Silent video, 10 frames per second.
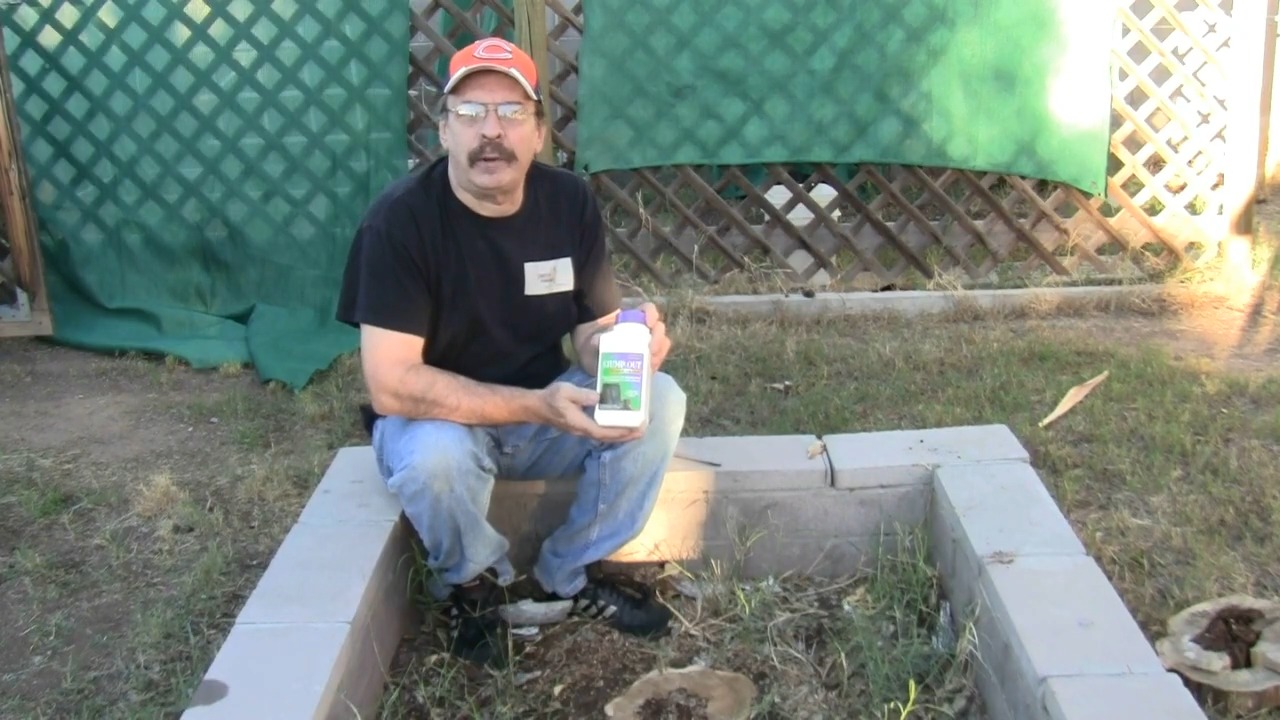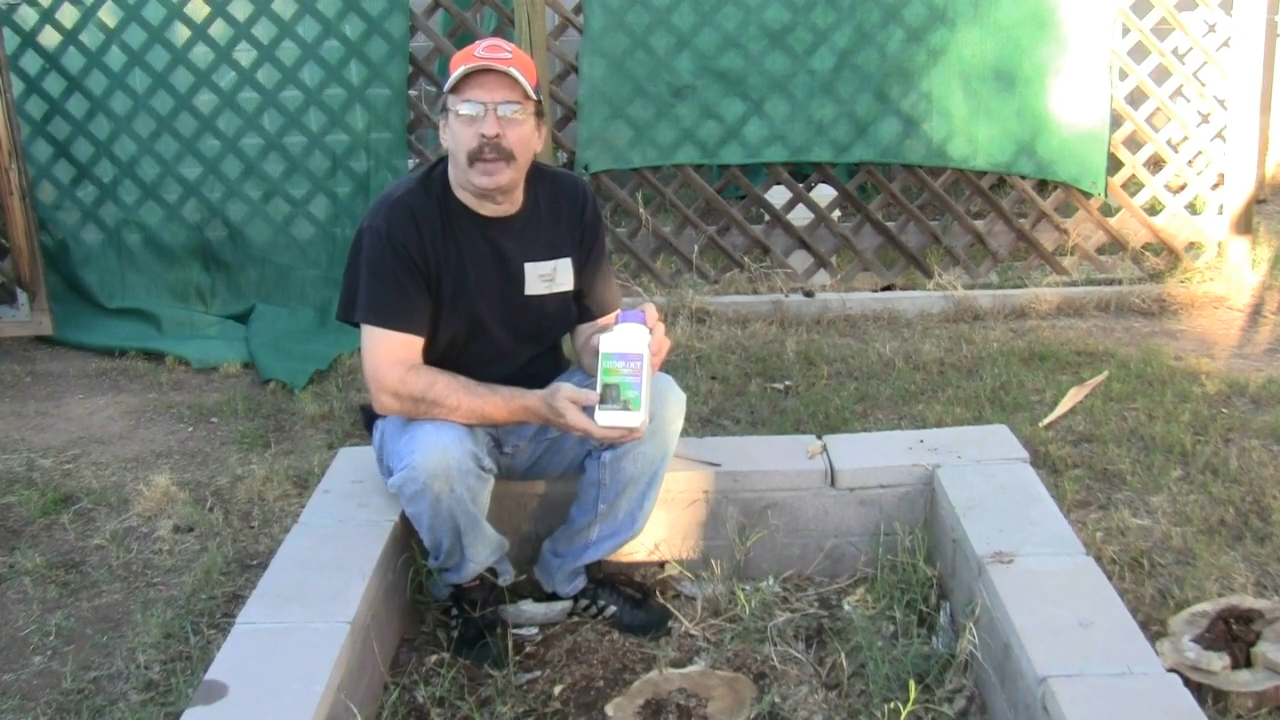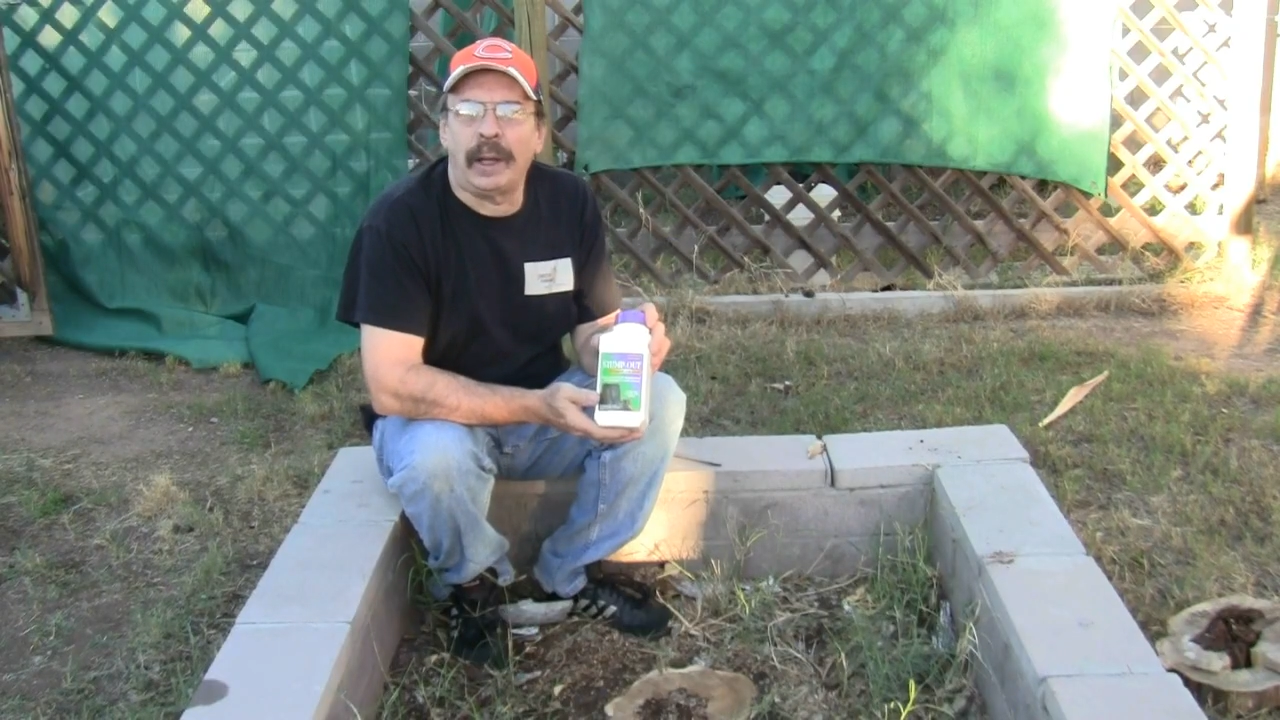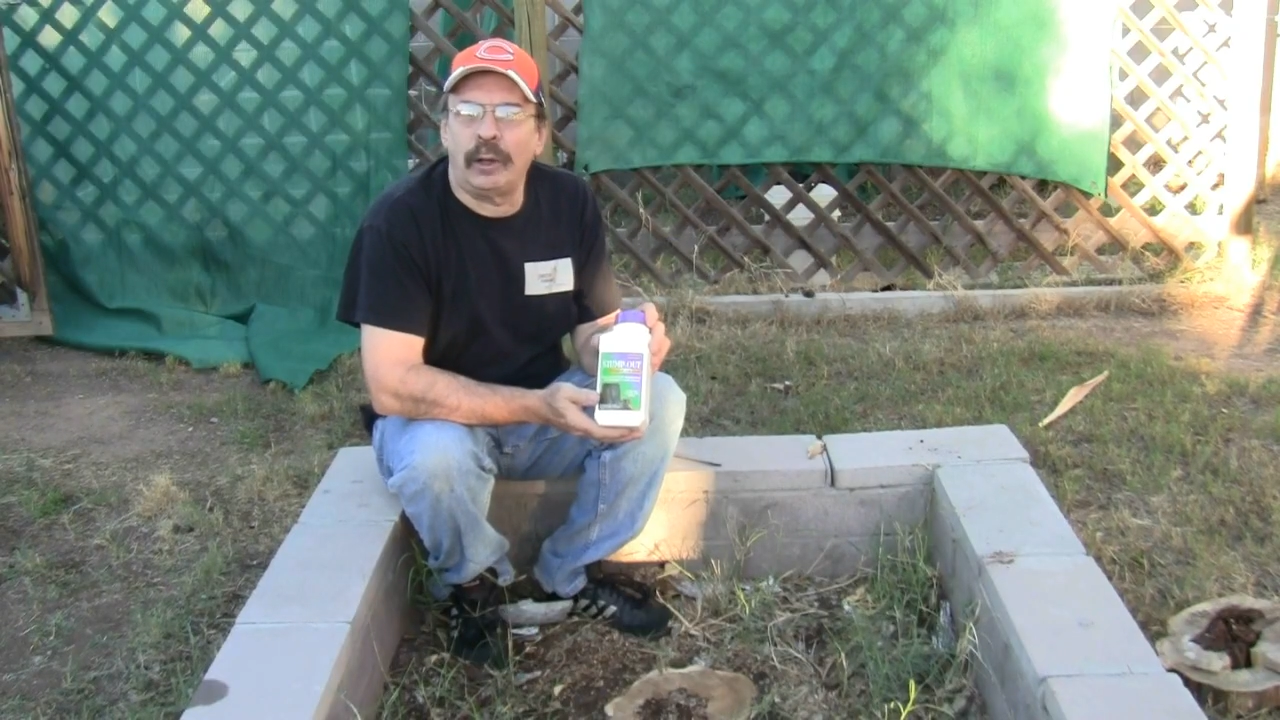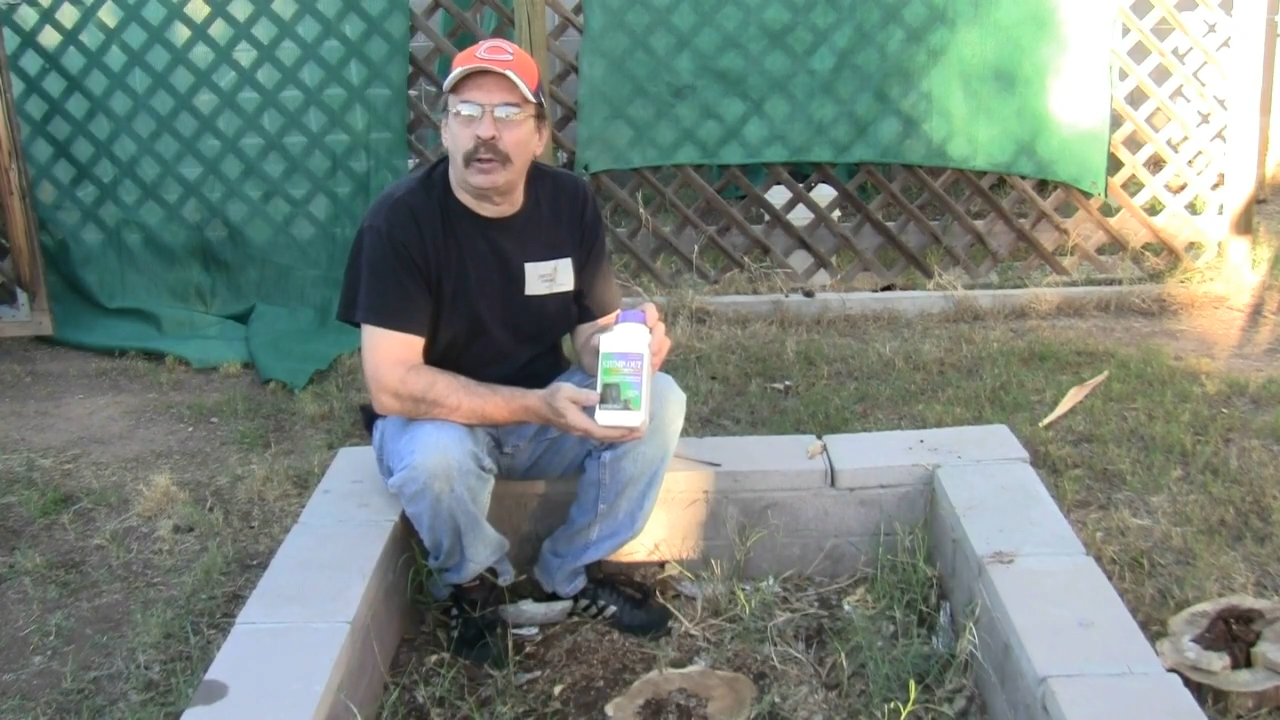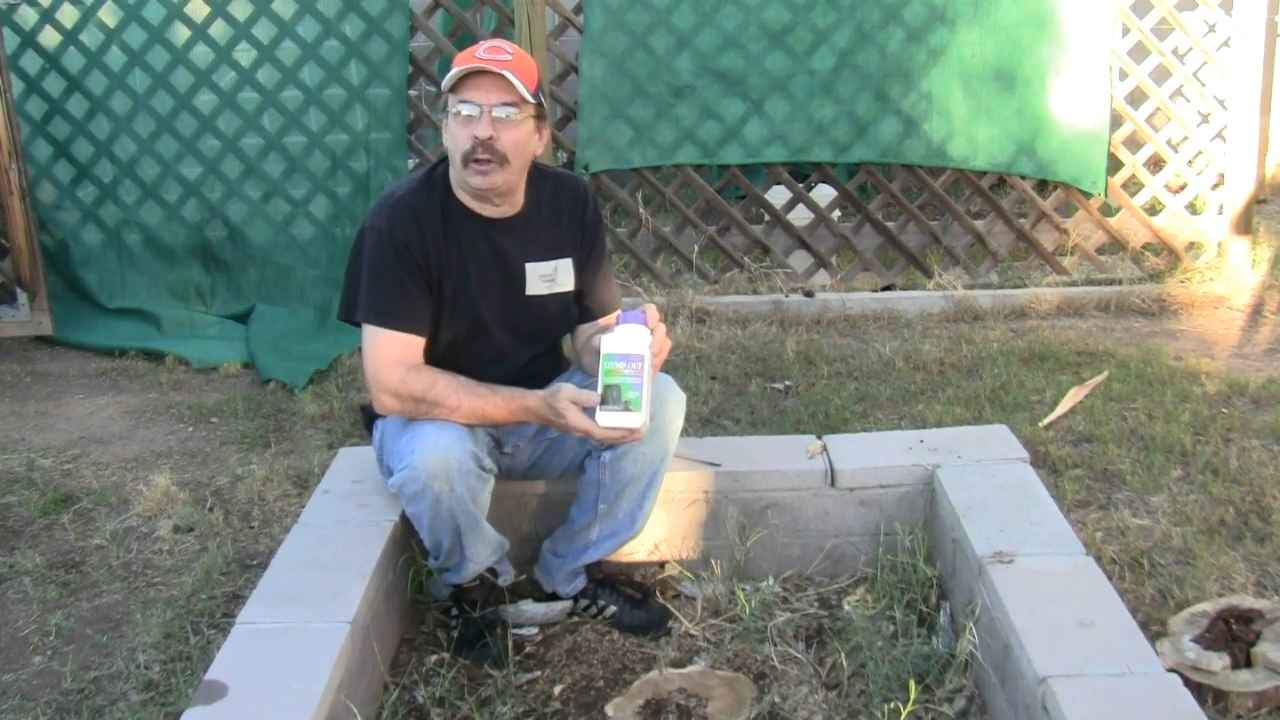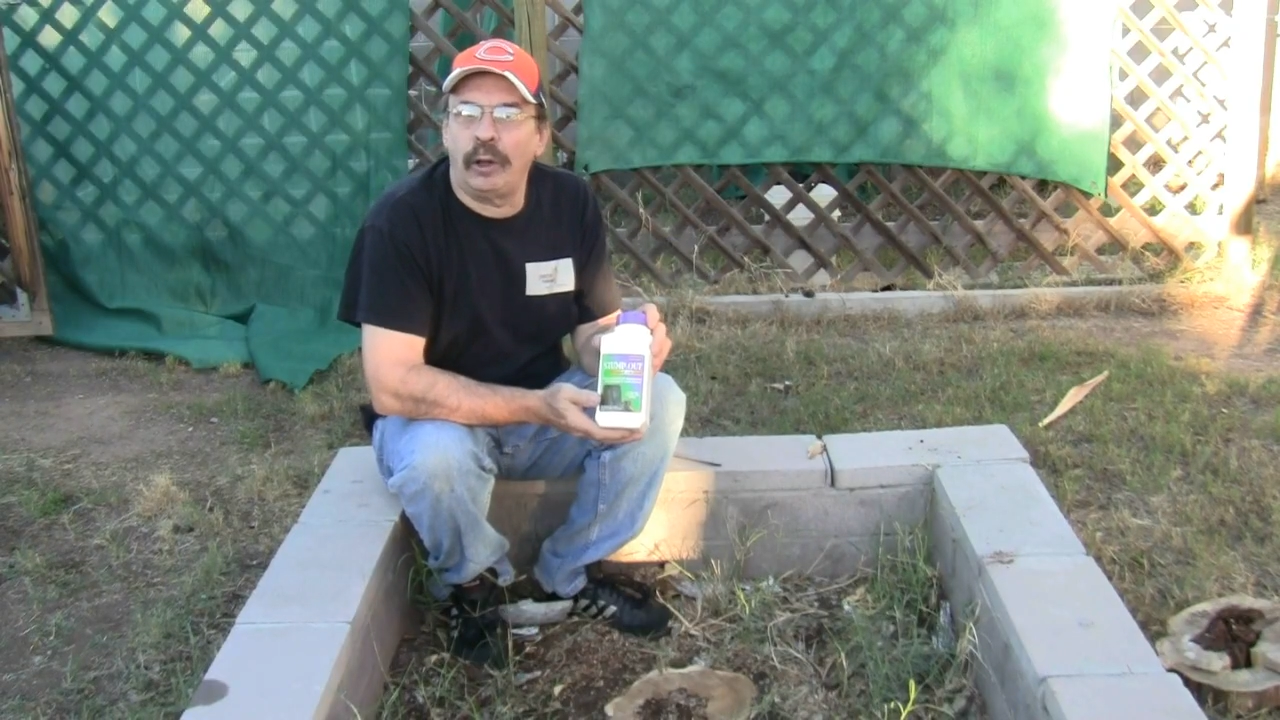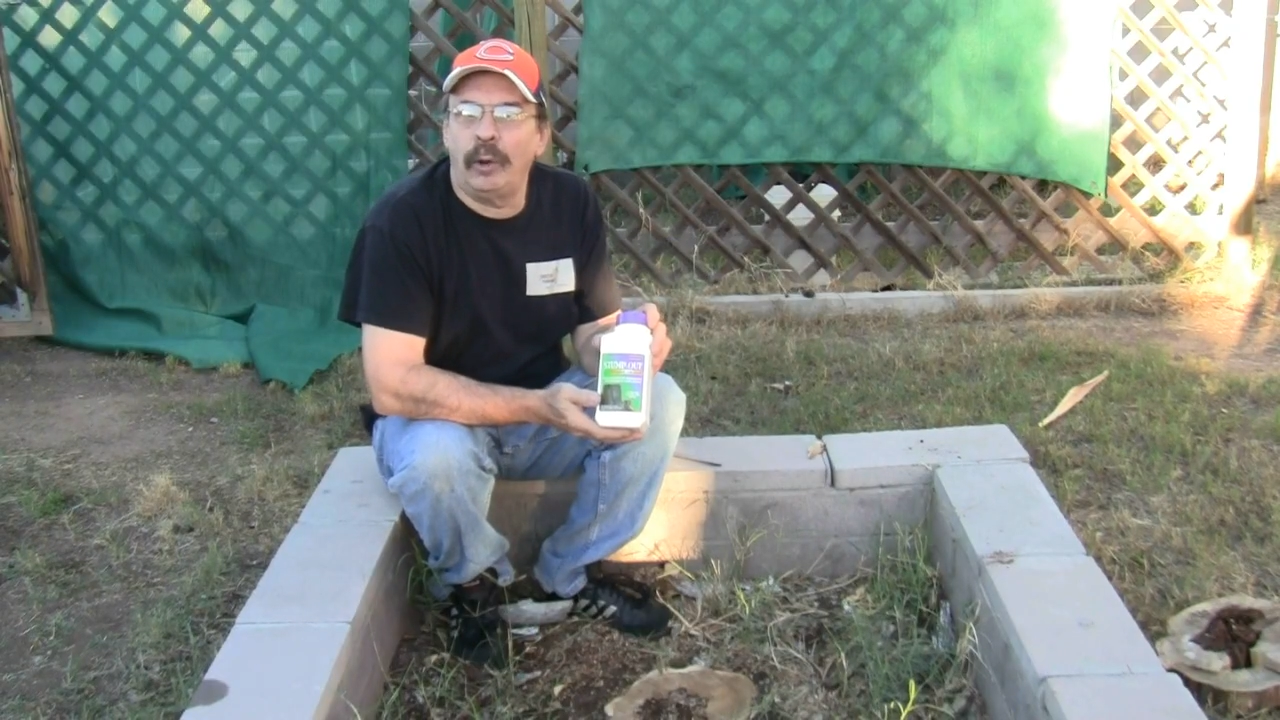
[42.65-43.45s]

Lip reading: from my local